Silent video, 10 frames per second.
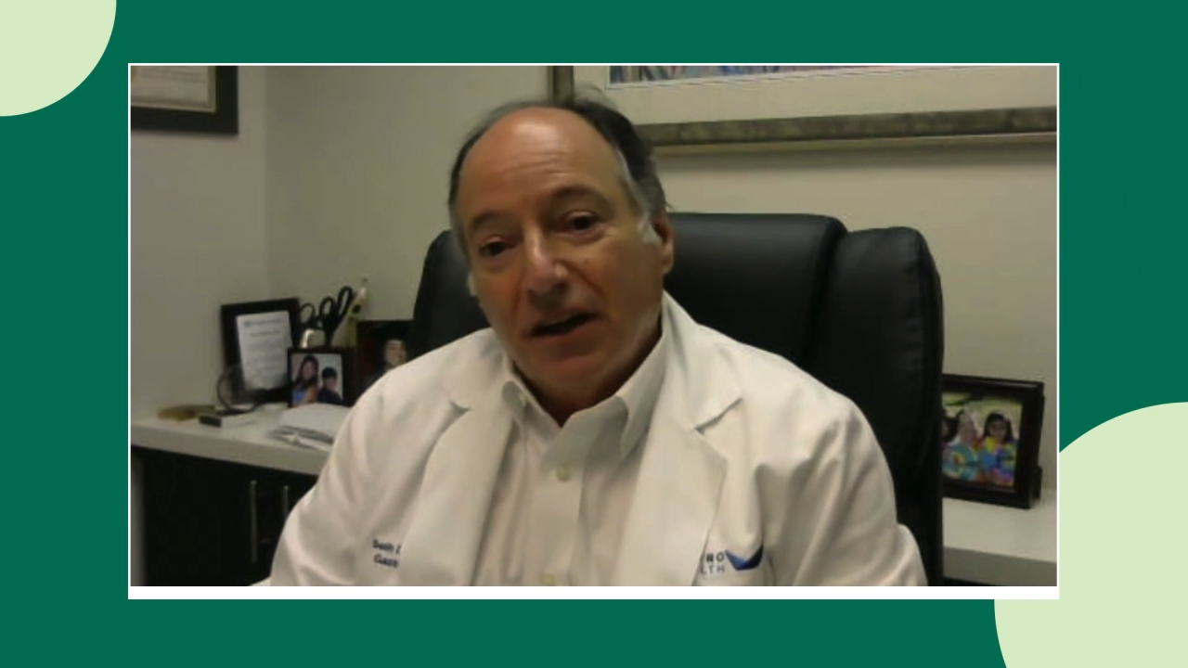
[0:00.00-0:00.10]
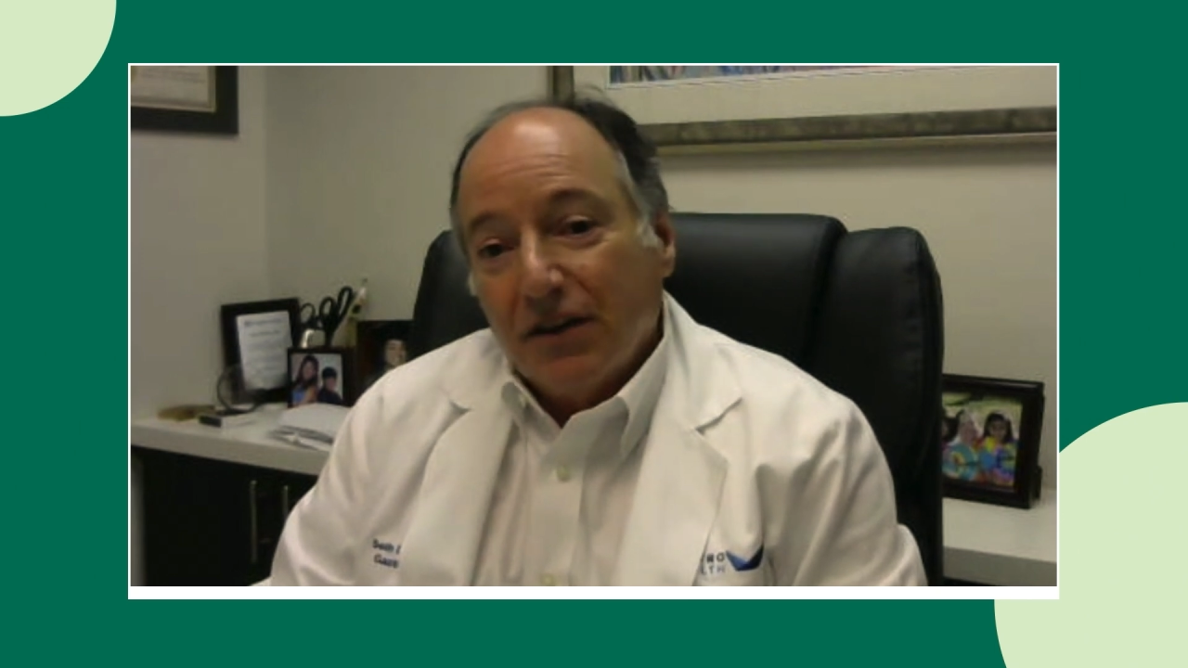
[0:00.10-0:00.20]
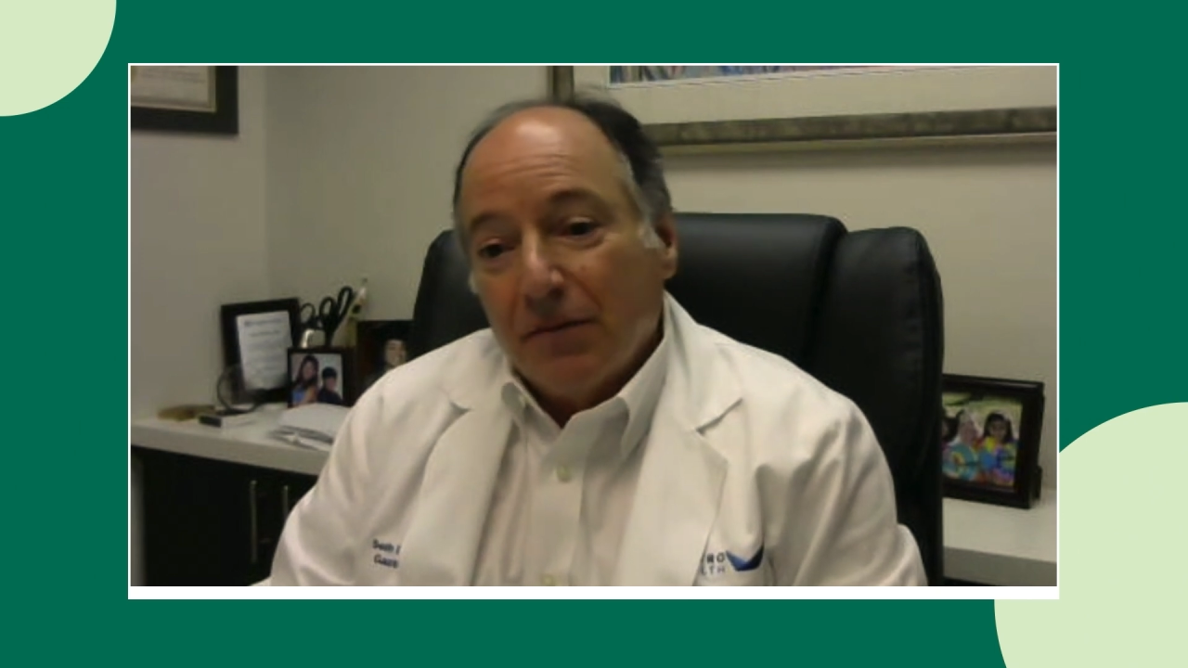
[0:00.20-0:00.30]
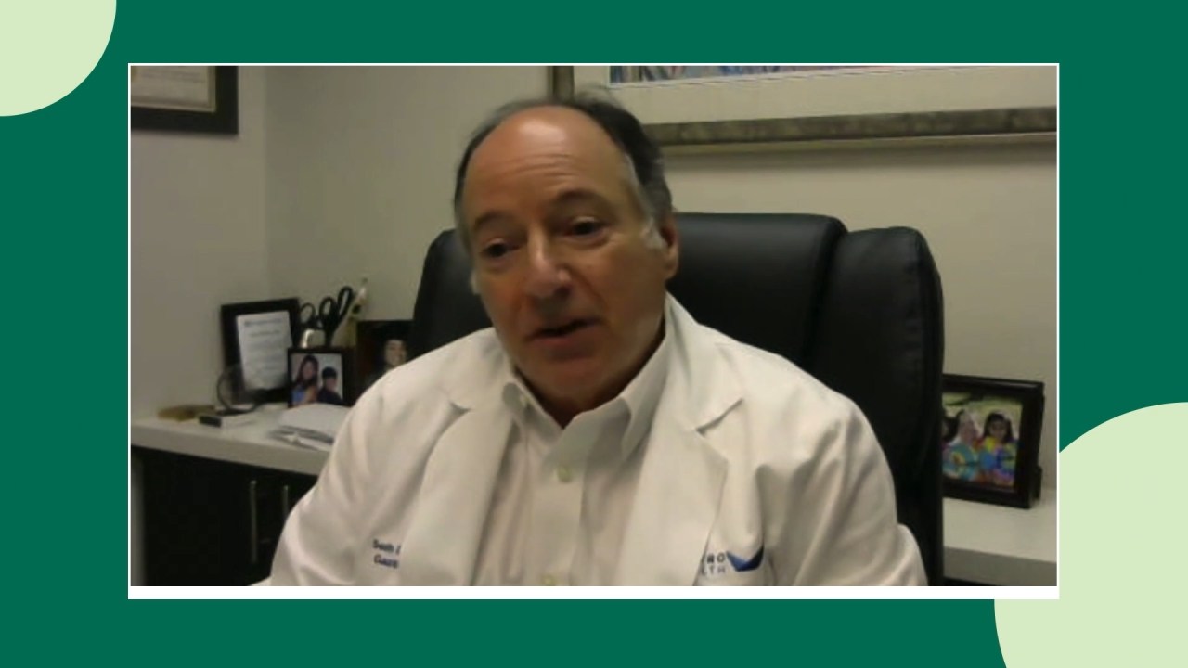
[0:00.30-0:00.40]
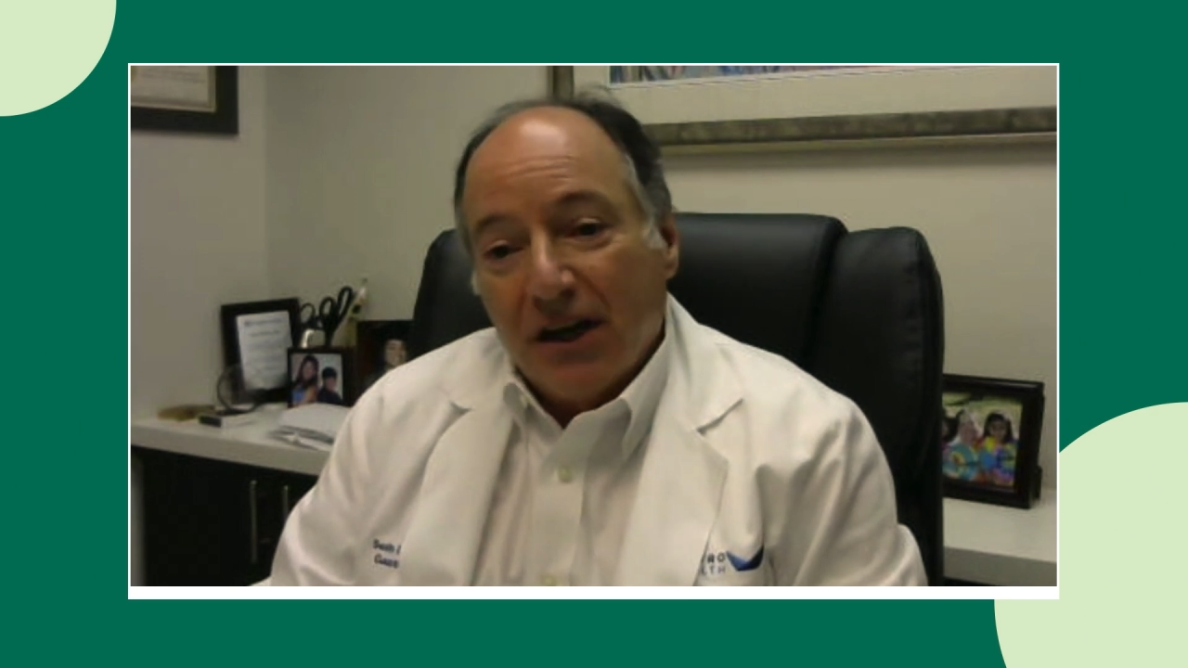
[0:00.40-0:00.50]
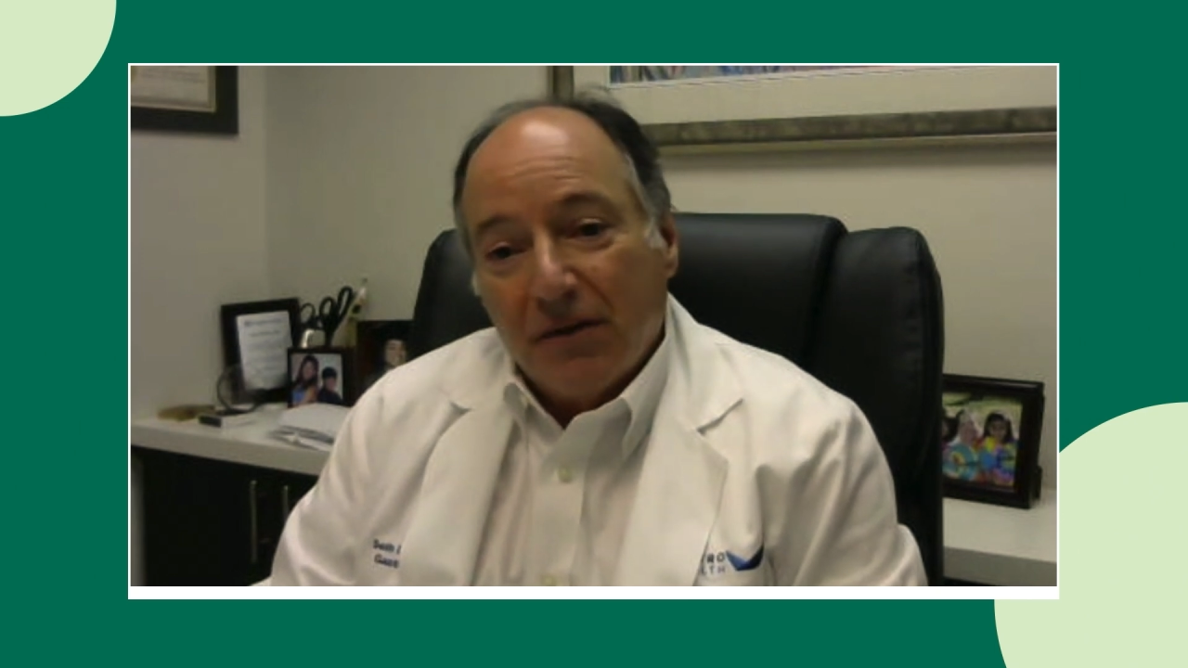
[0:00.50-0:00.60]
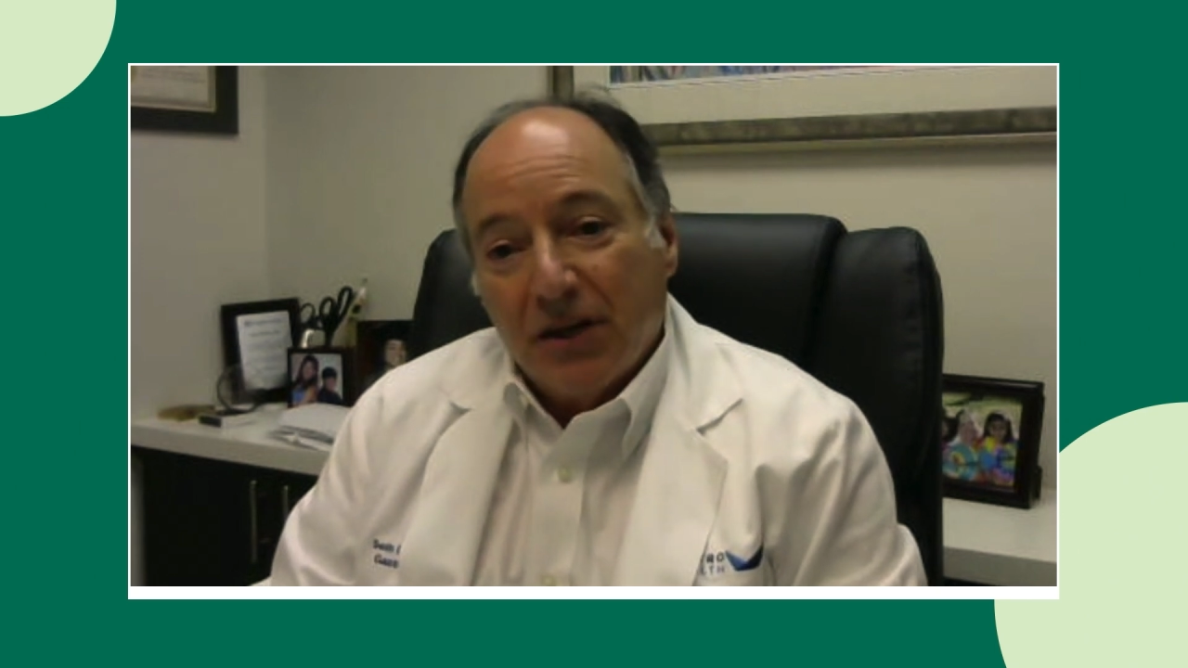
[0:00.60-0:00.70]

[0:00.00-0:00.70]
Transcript: and the bad